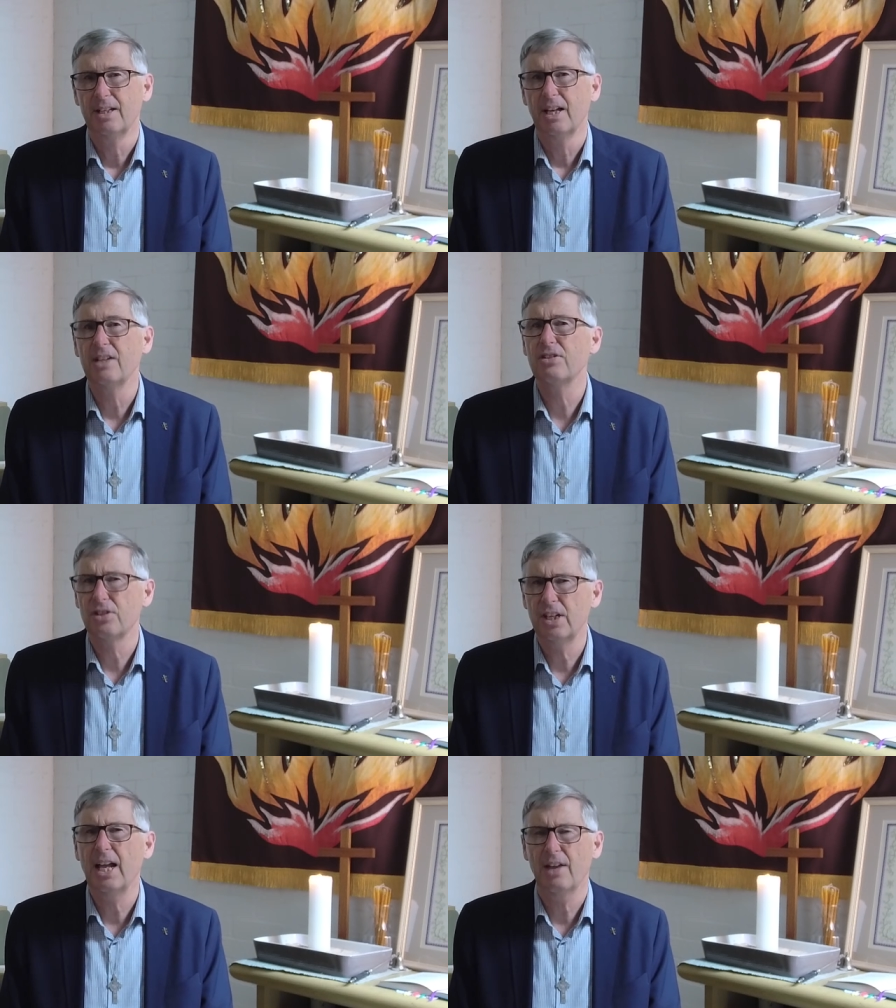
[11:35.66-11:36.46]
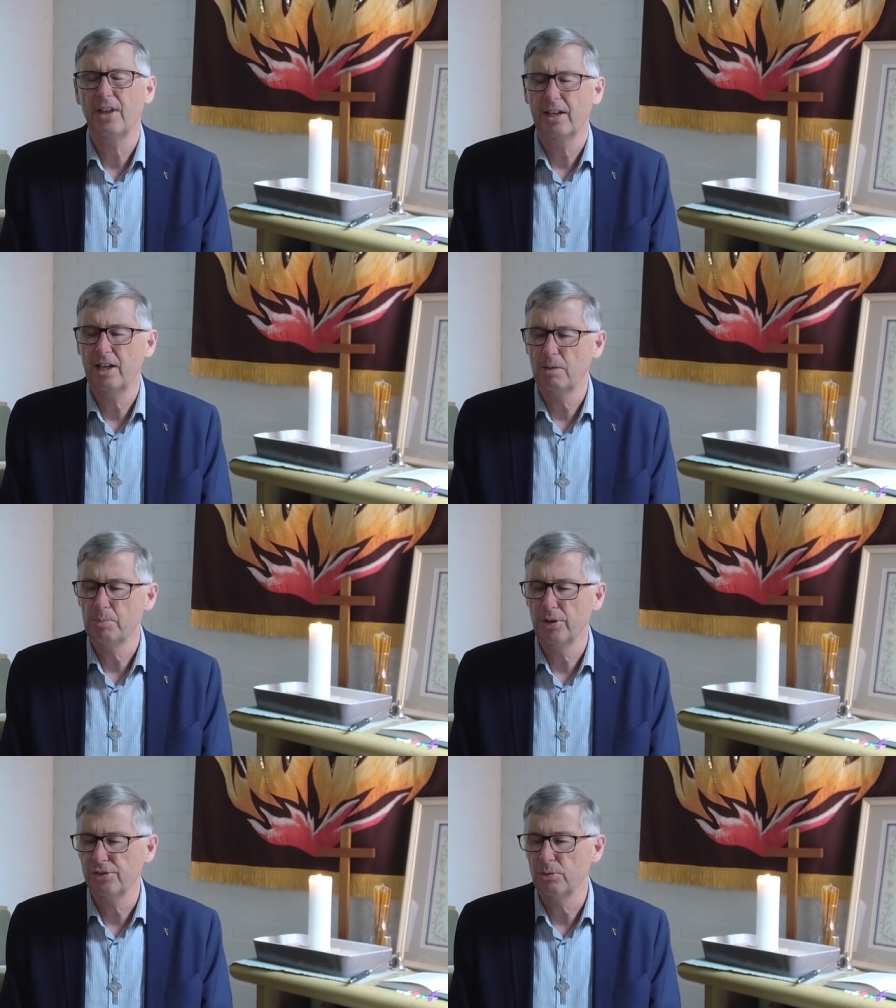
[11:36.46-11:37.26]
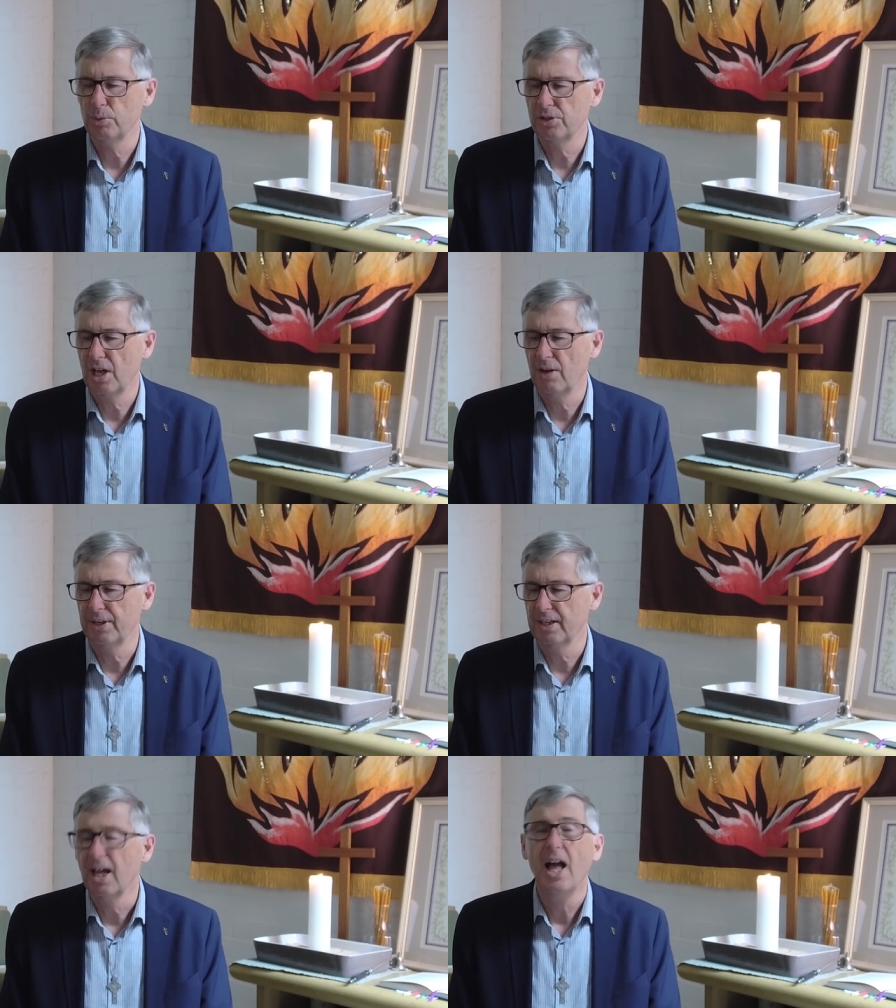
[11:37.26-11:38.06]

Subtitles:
and see how that young person was going,